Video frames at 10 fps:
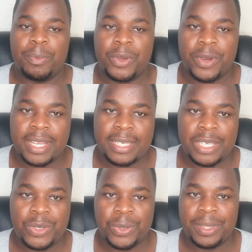that will be
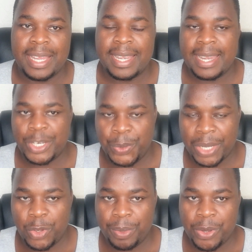connected to that
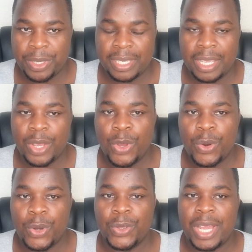network you'll be using
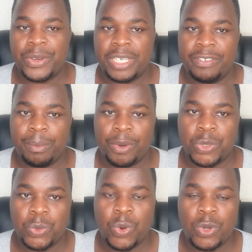on your Android TV
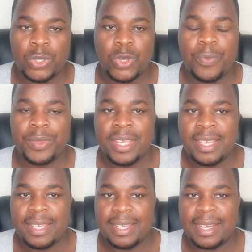box will also
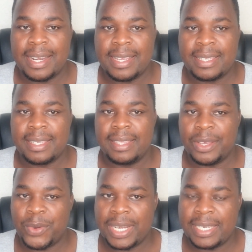increase
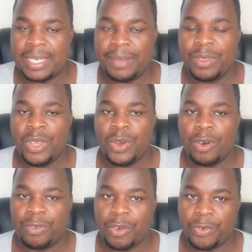the quality
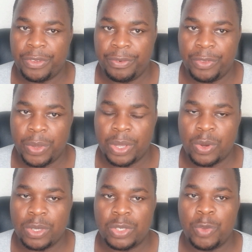of your
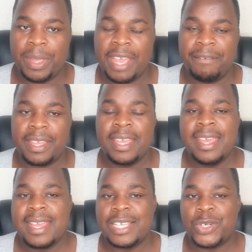viewing, because you'll be
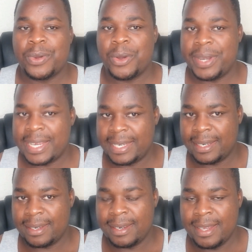having a stronger
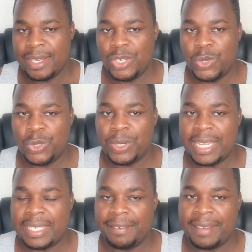connection due
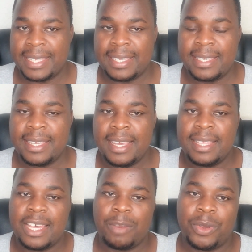to less devices
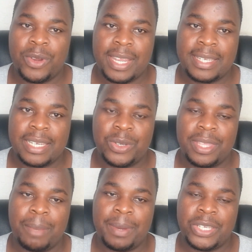that will be connected
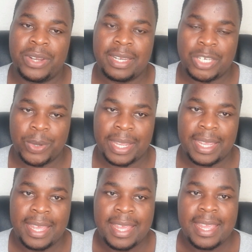to that particular
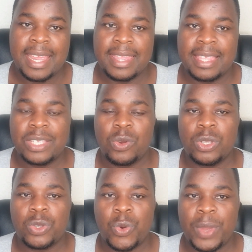network. And
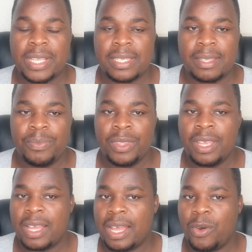this also works
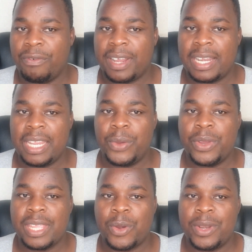overall
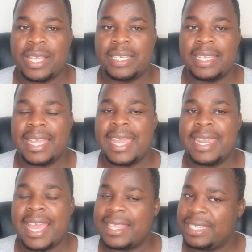when you're connecting
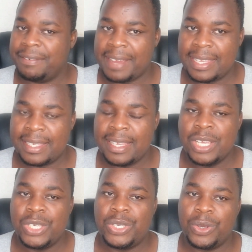any other device
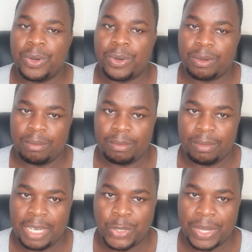to your
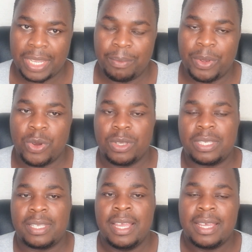network,
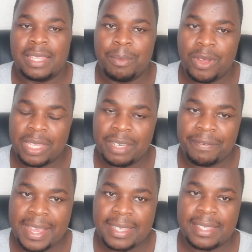because the more the
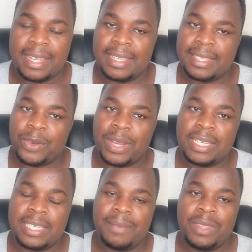device, the less the
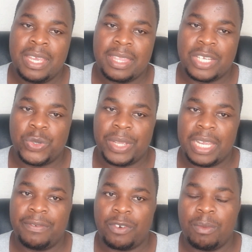quality that you
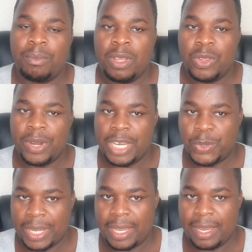get from your
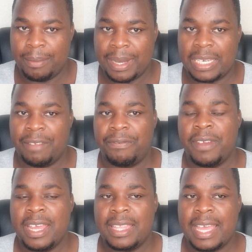network. But
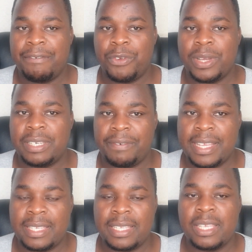if there are fewer
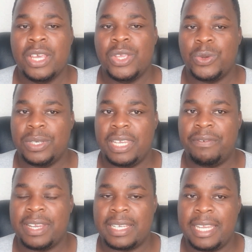devices, you will
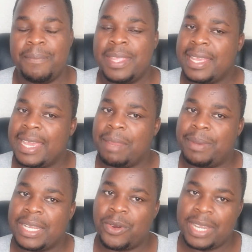definitely get
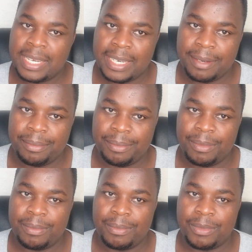a better connection.
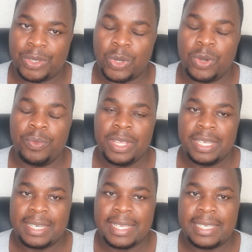So
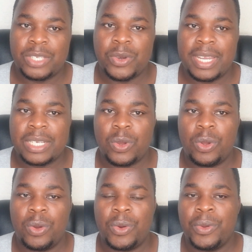just
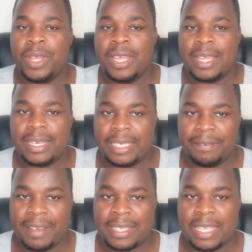disconnect all
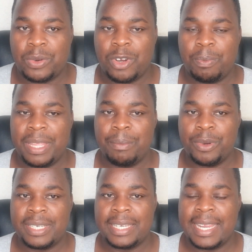devices that will not be
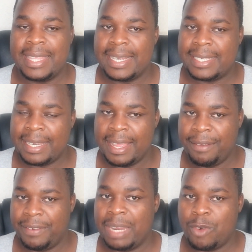important at that
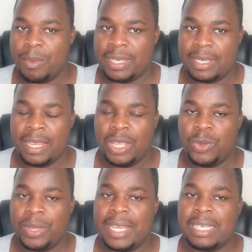very moment.
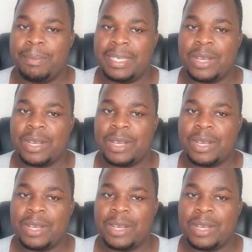You'll get a